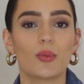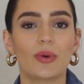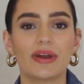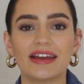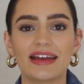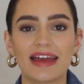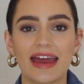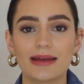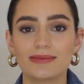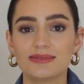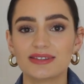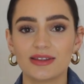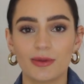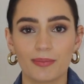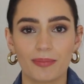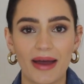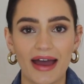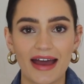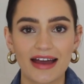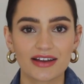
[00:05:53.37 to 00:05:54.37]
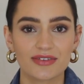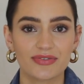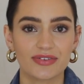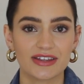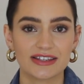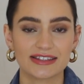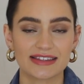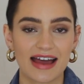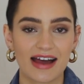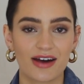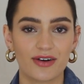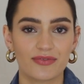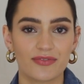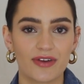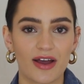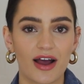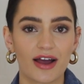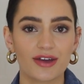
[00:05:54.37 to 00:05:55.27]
When it came to the bag for this outfit,